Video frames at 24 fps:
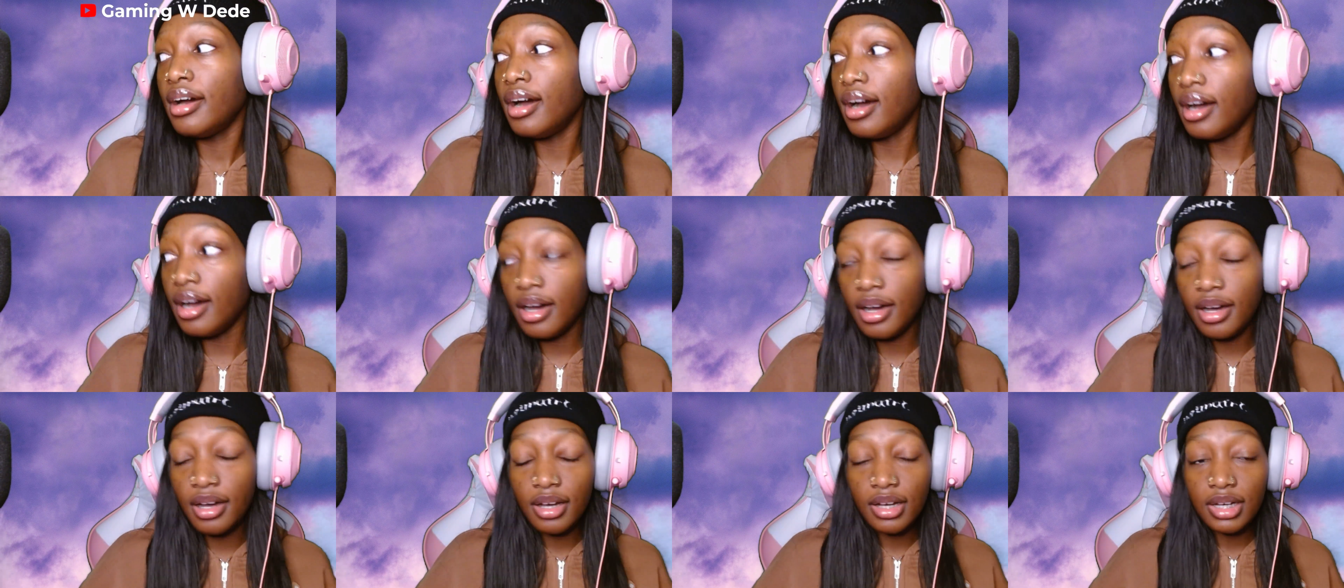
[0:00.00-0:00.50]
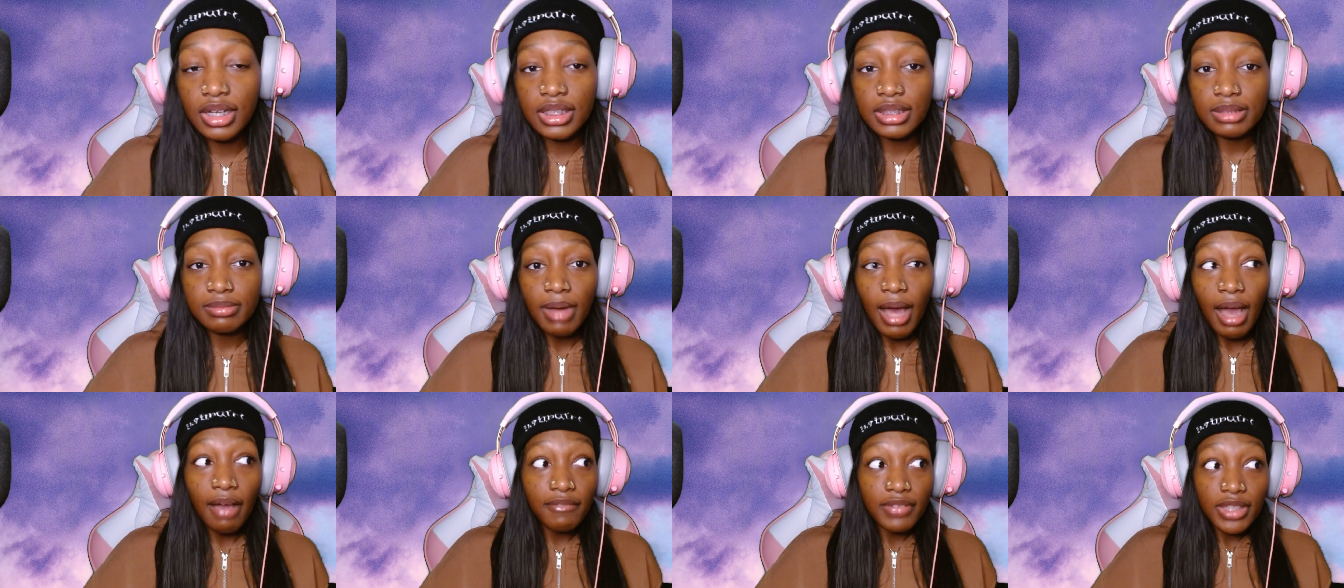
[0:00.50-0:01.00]
I
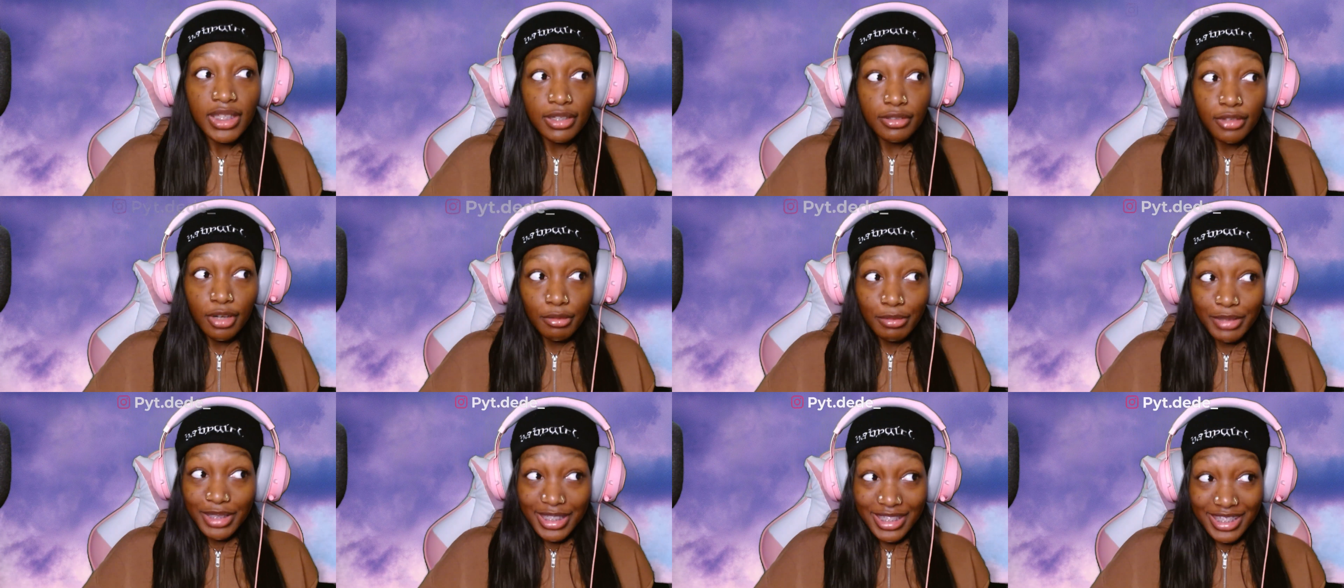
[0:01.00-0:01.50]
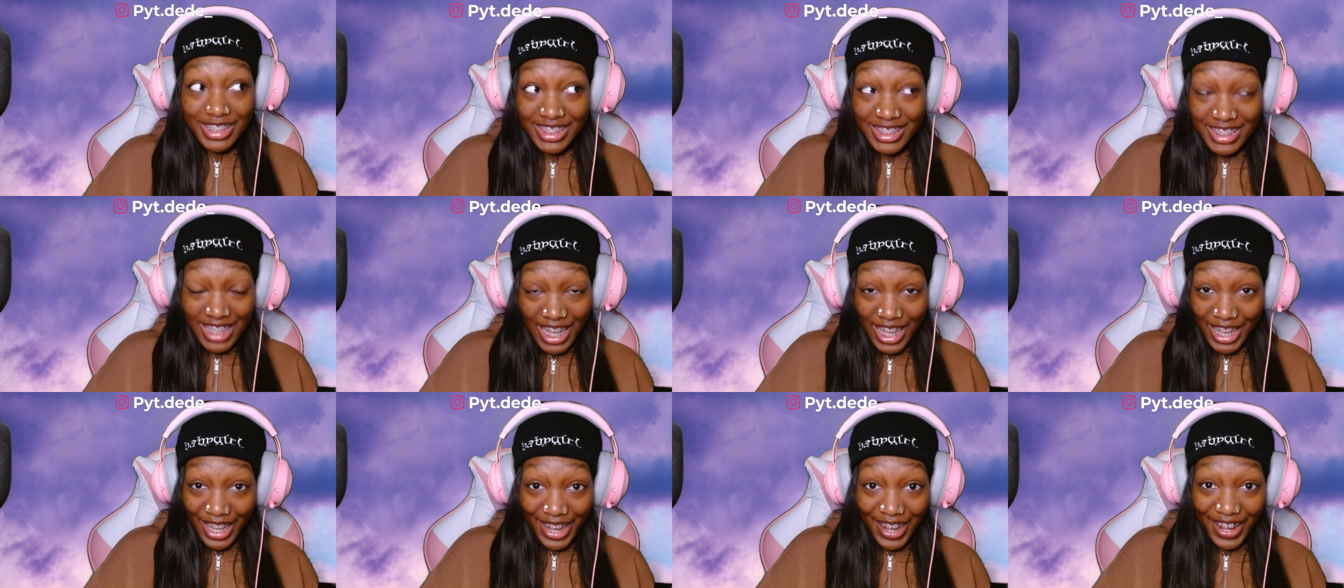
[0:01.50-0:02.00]
really don't know what else to
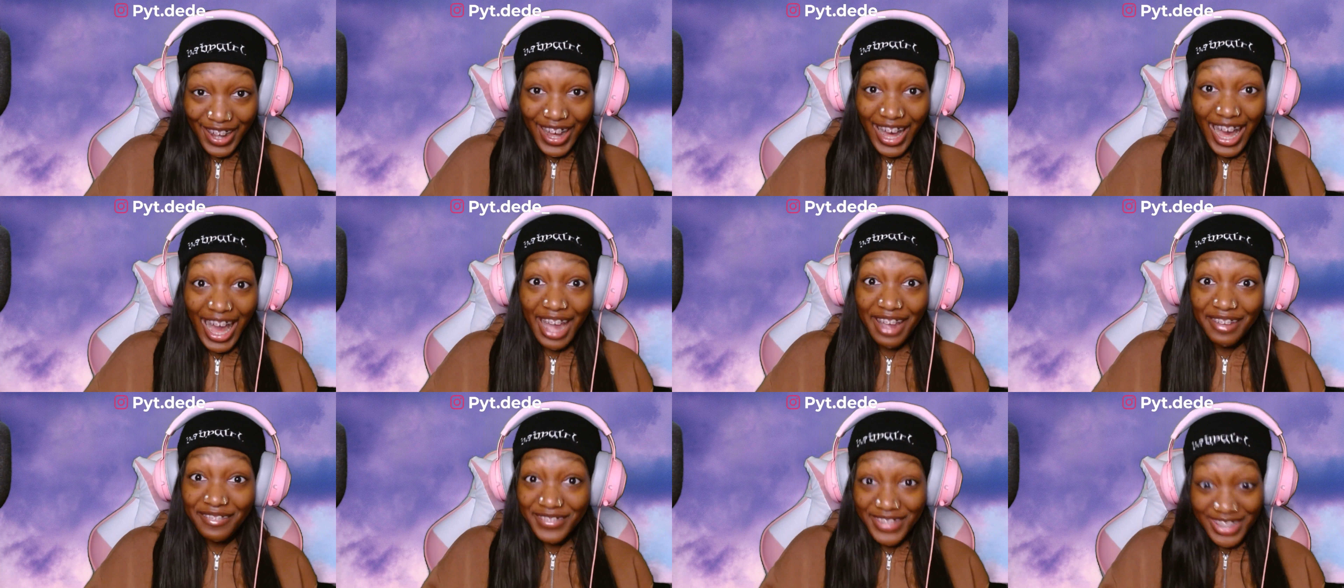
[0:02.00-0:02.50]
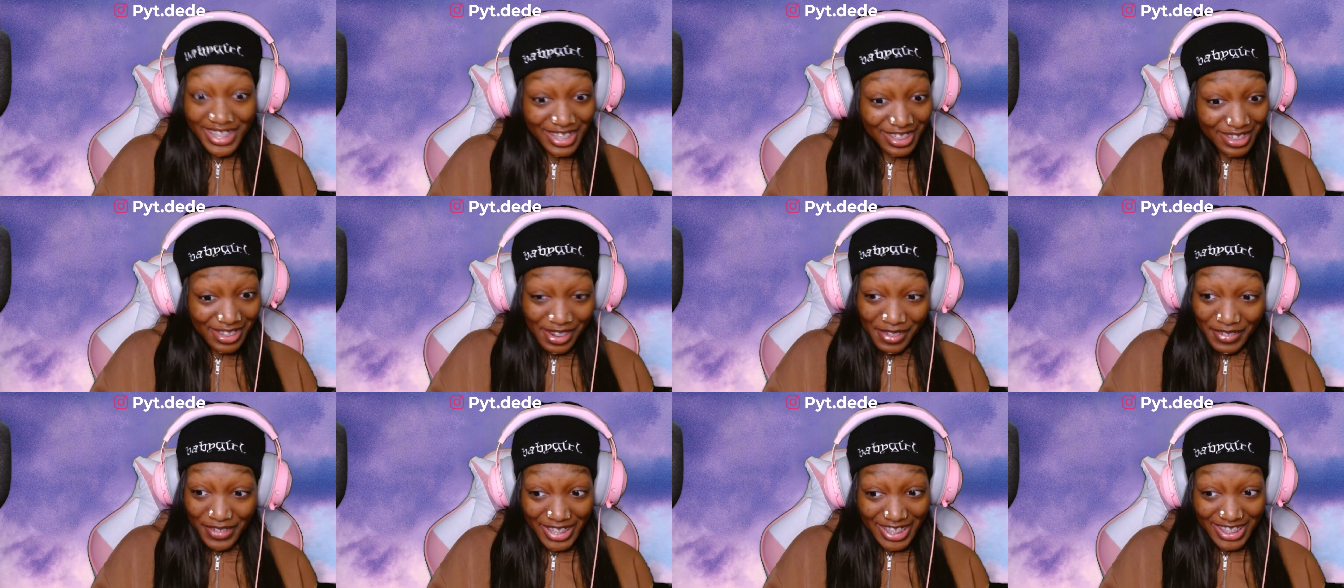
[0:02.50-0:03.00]
say, y'all. I really don't
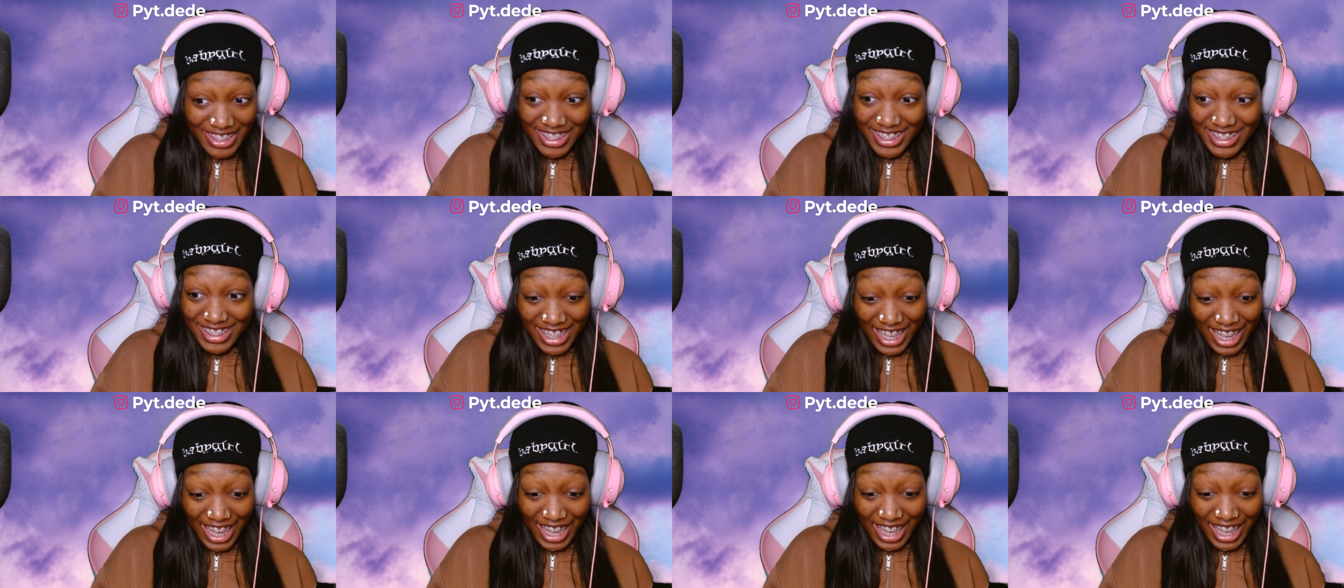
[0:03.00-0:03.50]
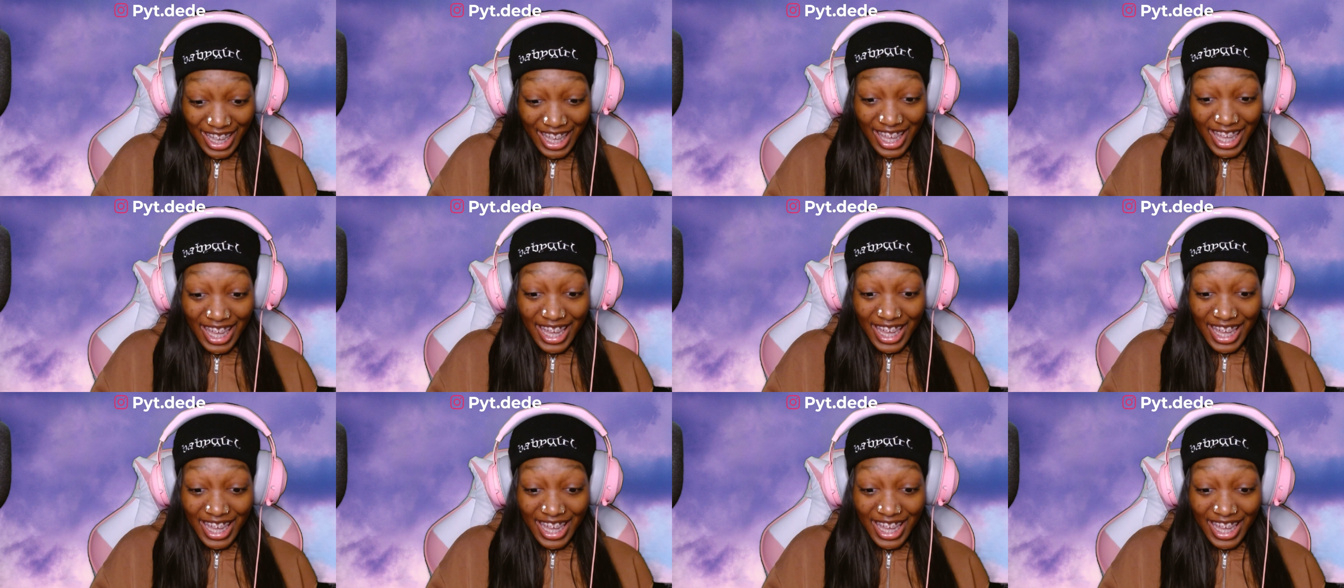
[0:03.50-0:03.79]
know what else to say.